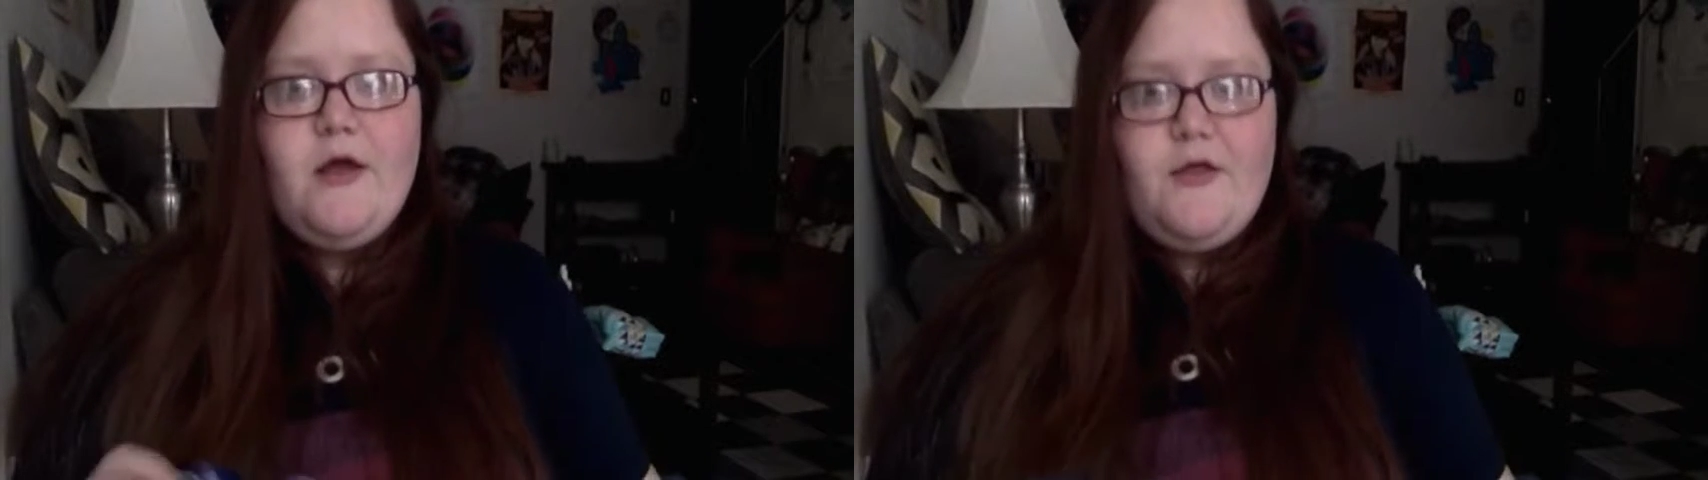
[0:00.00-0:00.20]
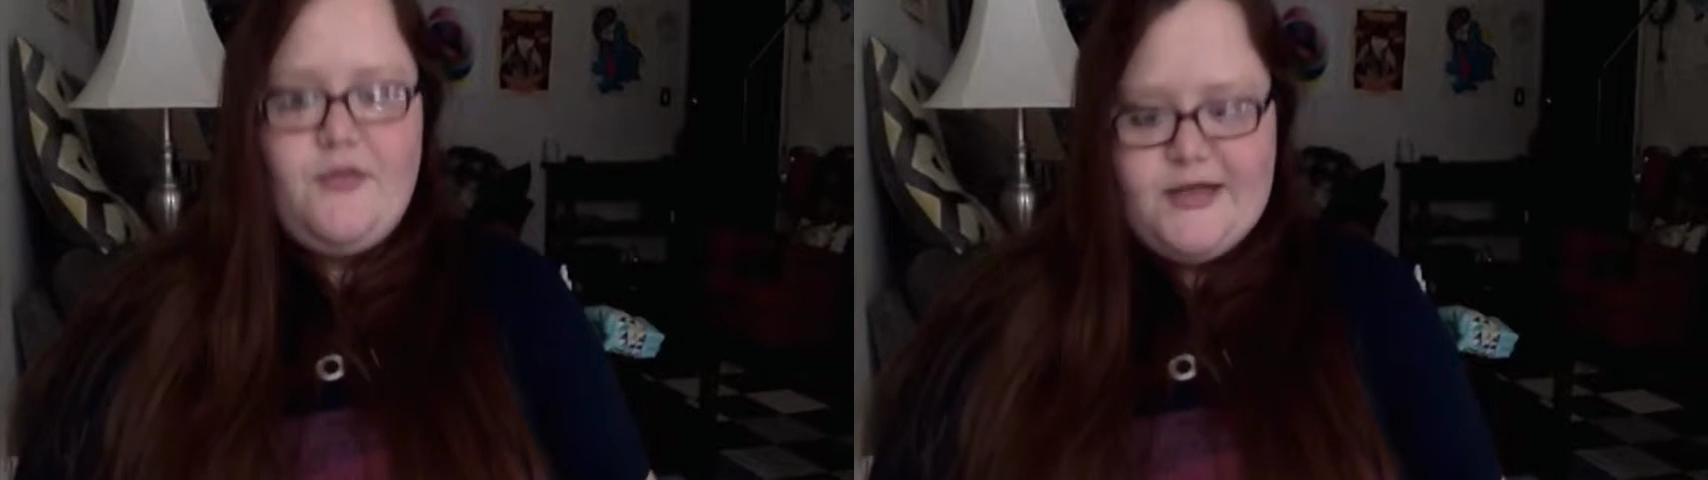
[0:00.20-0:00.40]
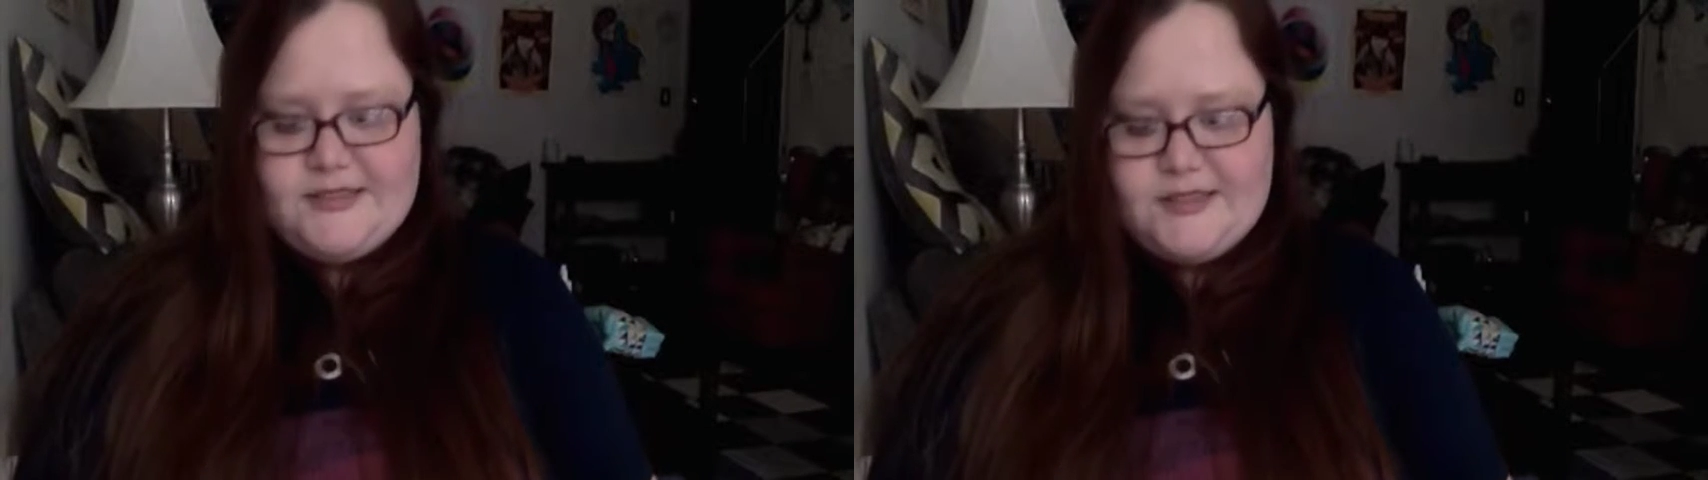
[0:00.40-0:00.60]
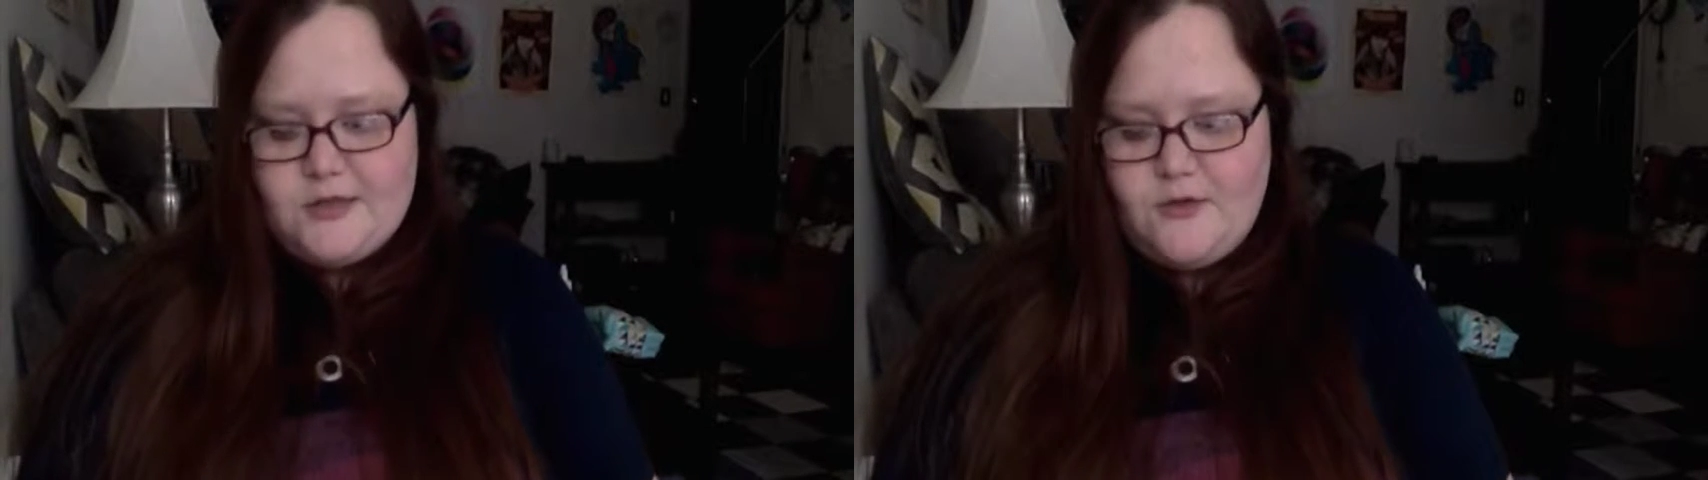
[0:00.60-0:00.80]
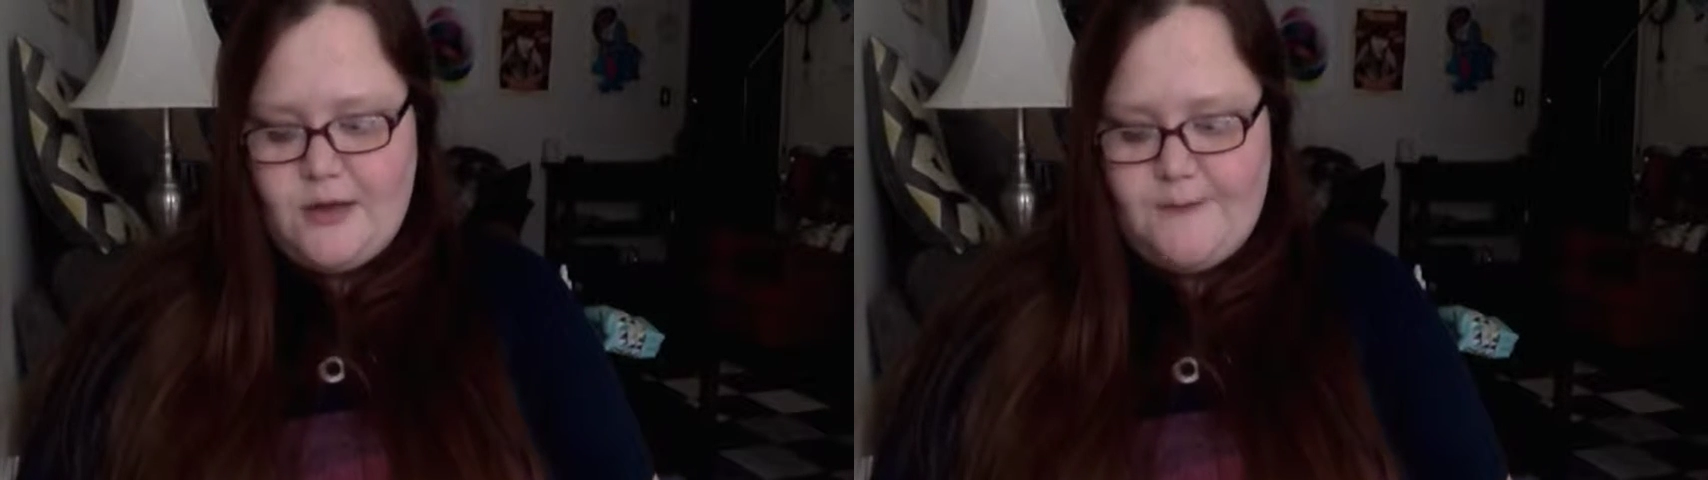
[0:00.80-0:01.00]
This is
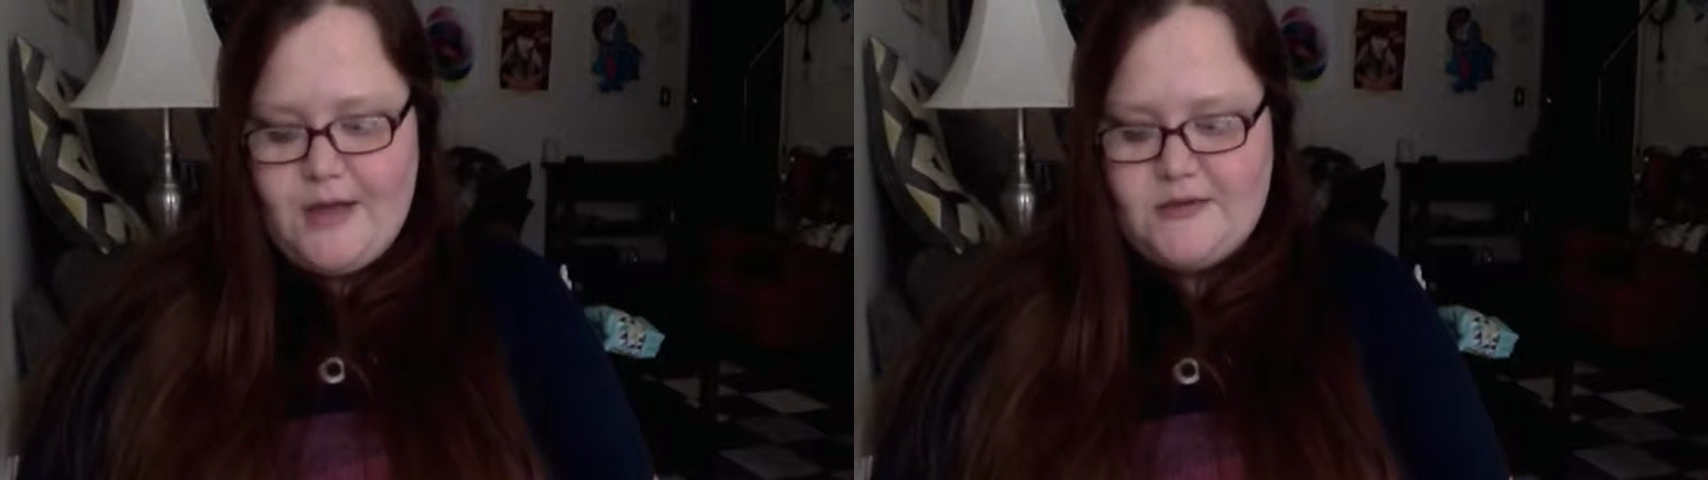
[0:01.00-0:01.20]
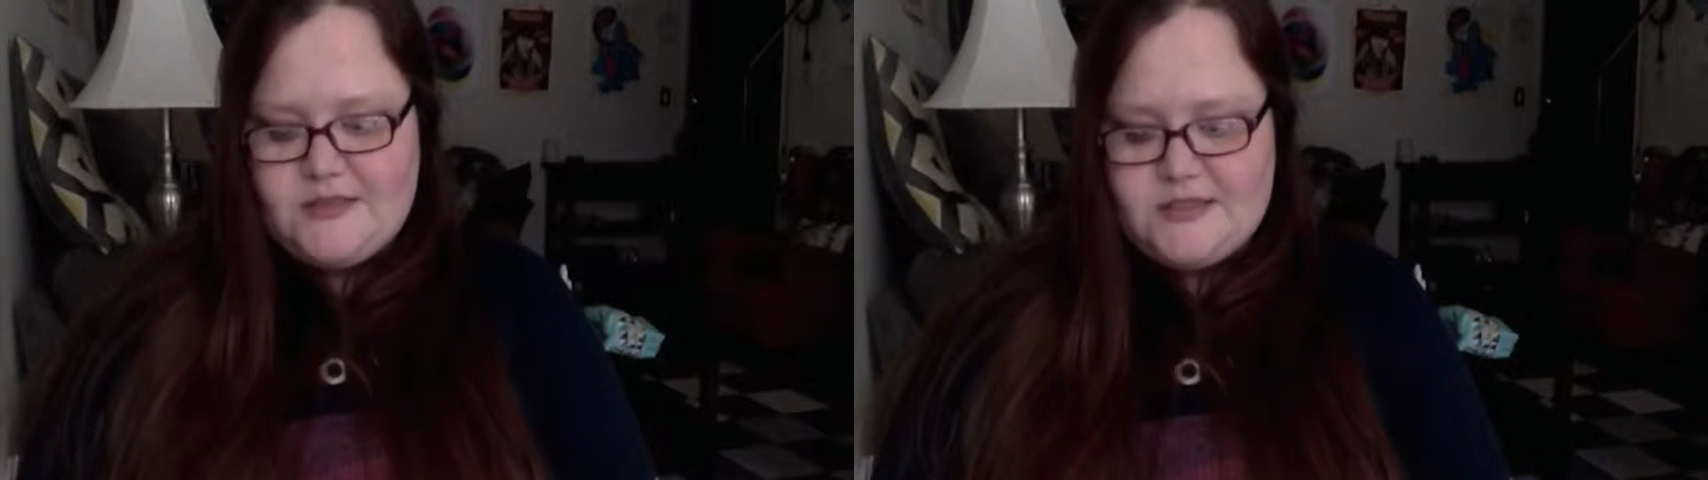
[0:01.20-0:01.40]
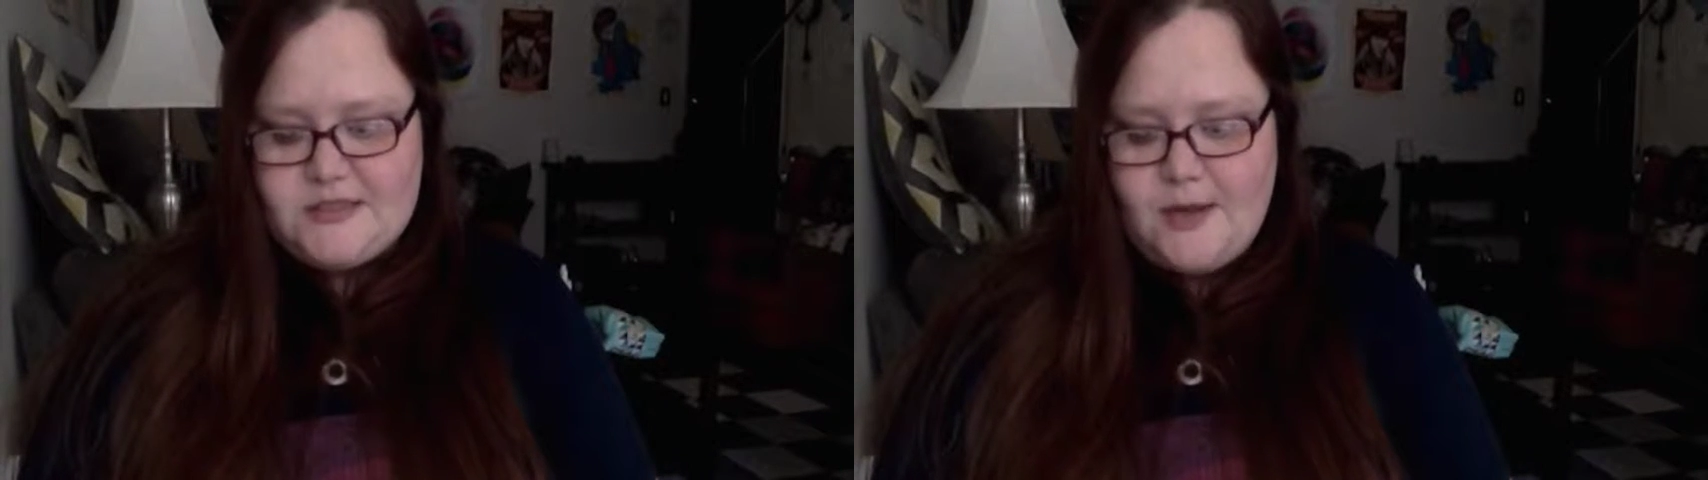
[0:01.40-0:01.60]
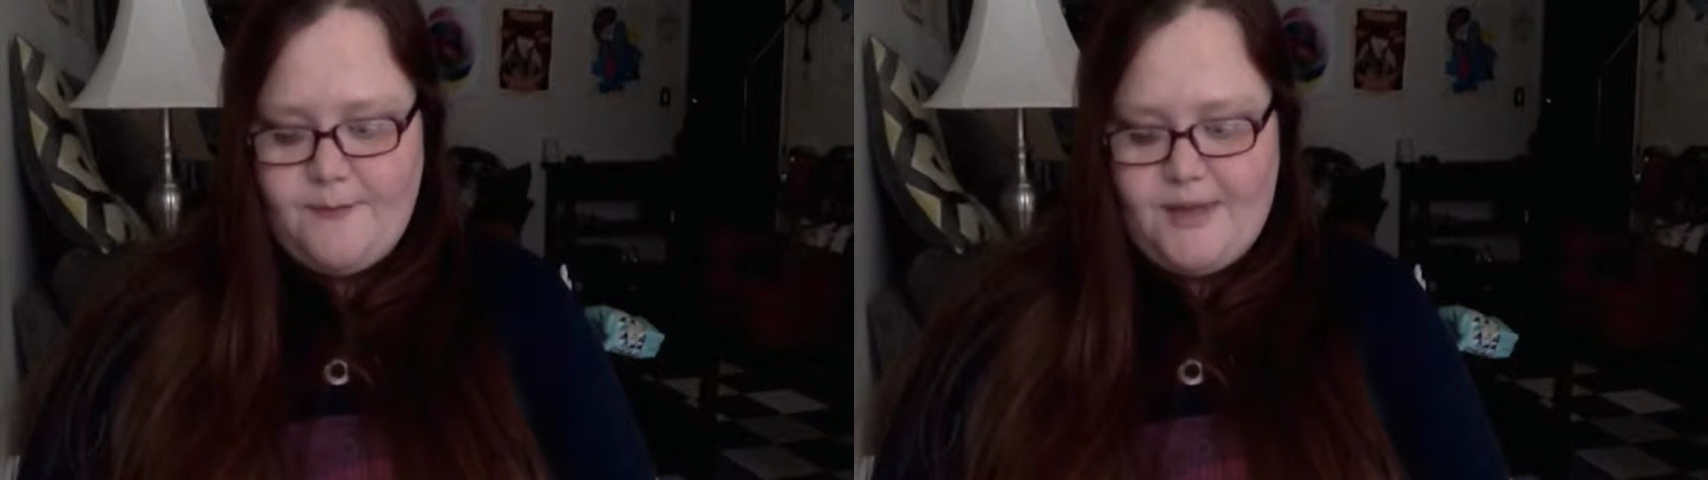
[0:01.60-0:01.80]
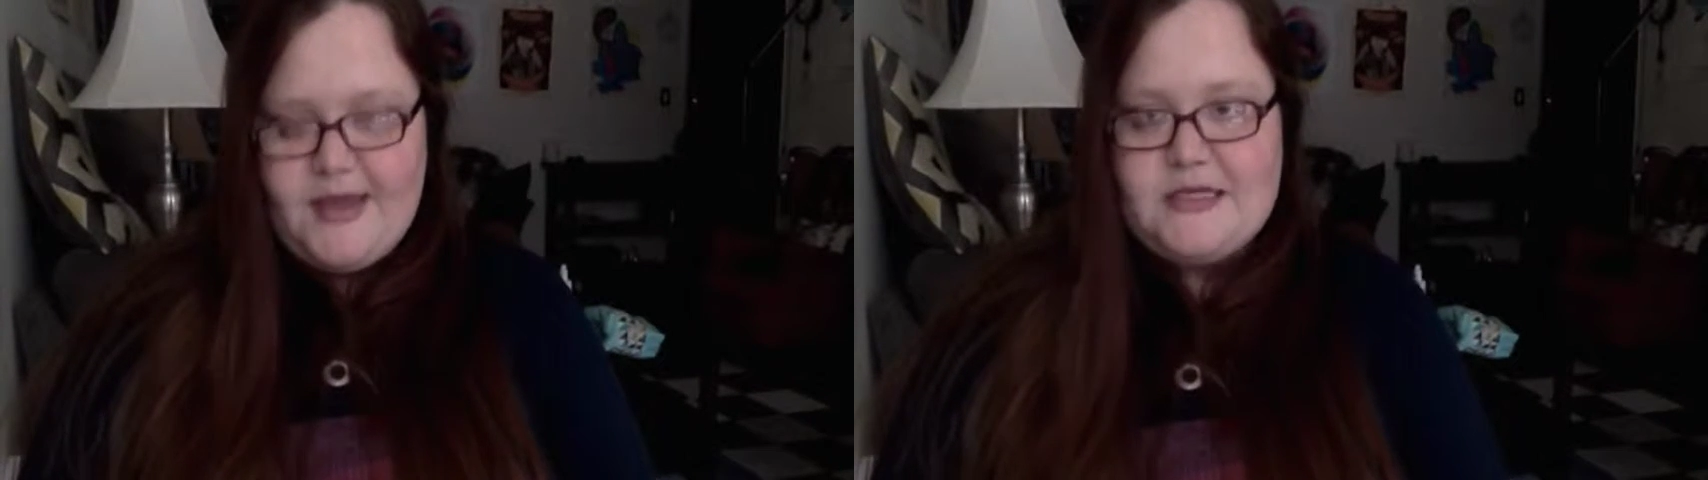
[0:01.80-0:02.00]
on the Bounce and
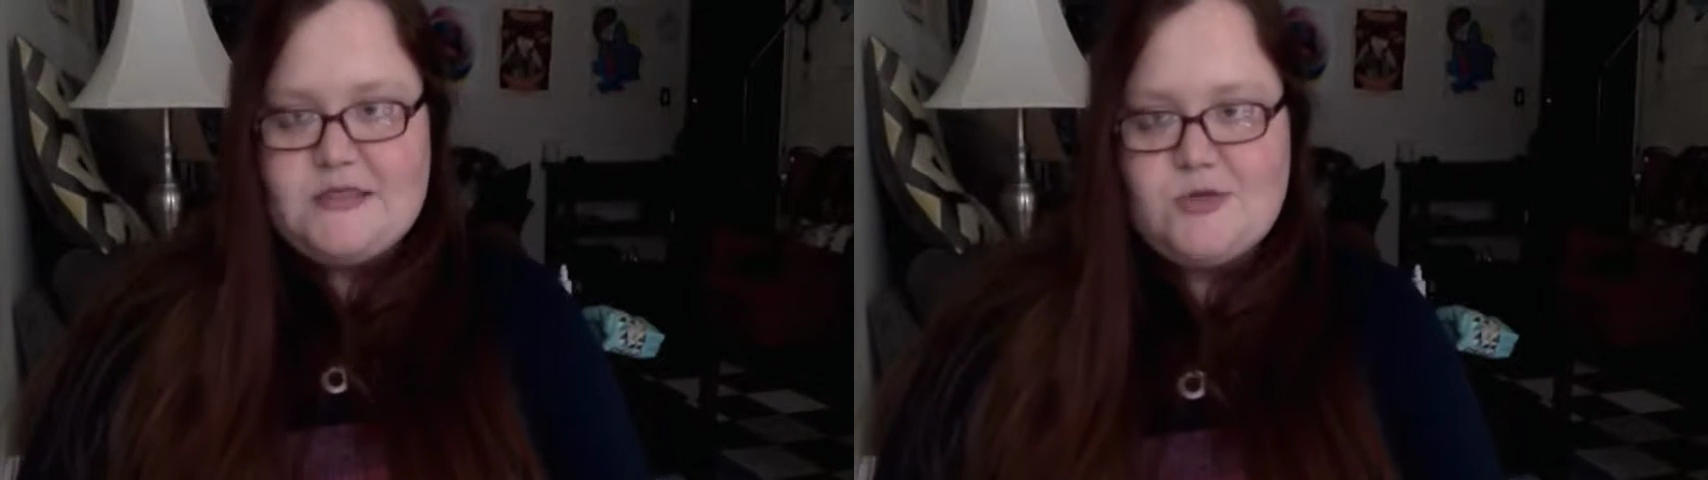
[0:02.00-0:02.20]
Stomp base,